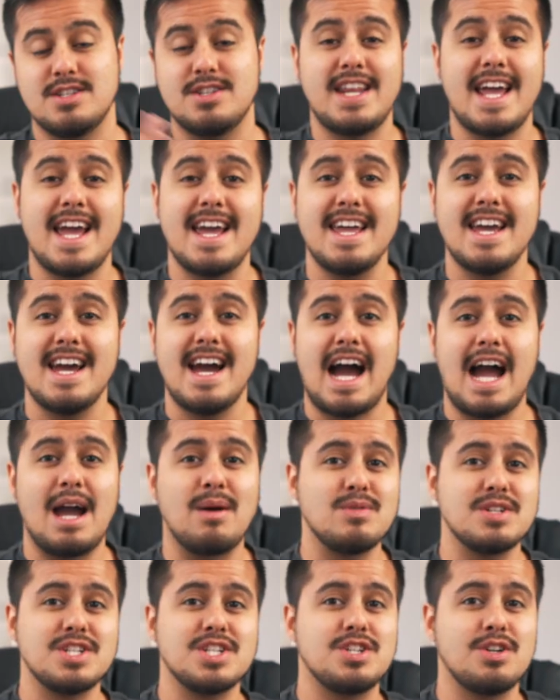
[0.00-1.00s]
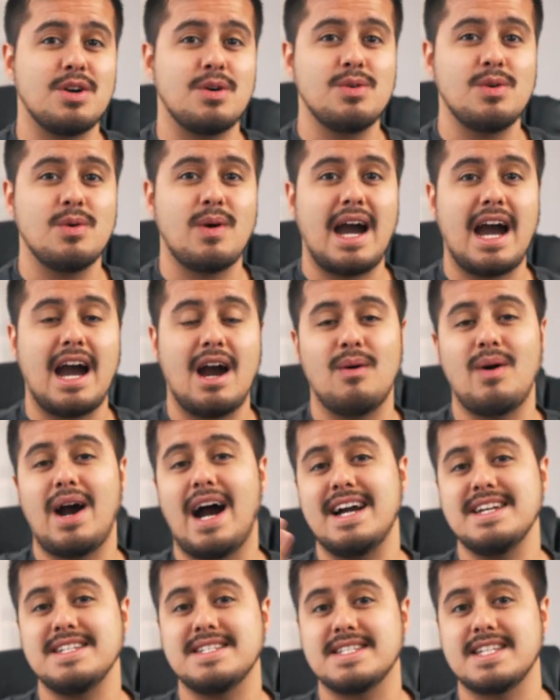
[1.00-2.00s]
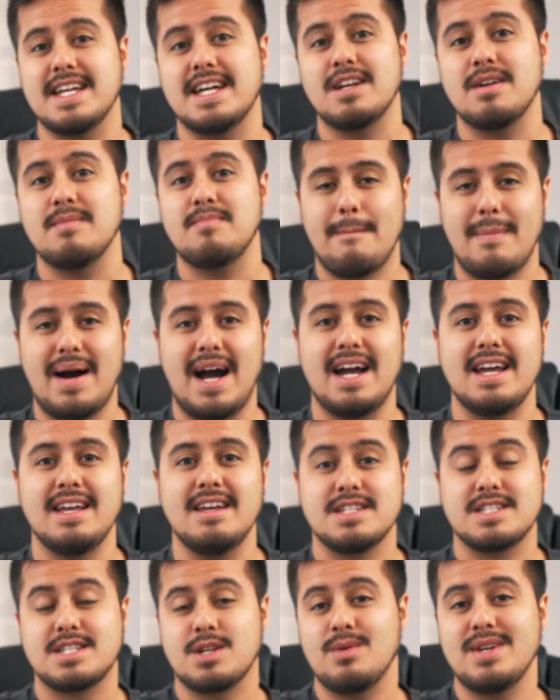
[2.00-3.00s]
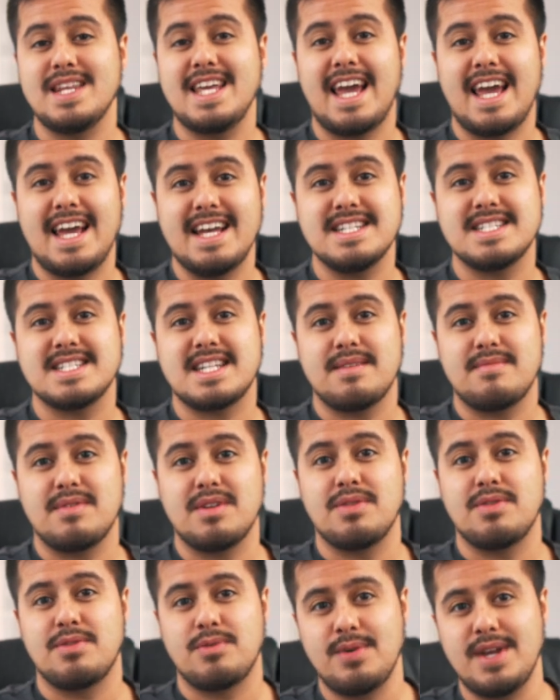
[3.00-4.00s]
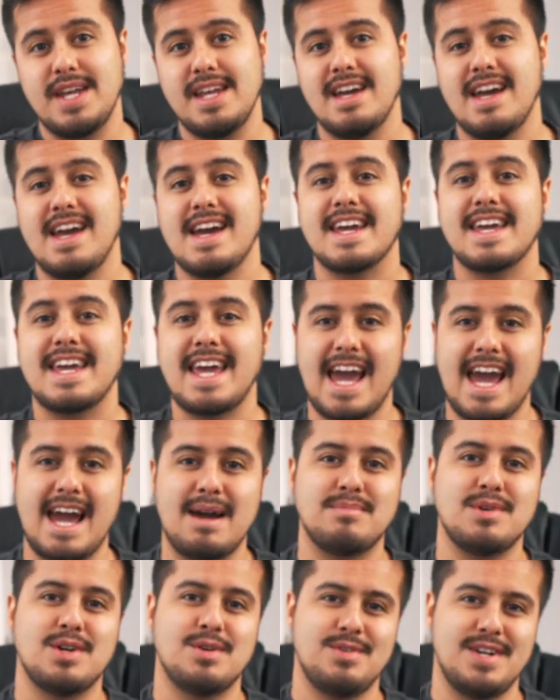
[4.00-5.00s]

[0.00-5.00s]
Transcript: Today, I will show you how I set up my Sony a7 III camera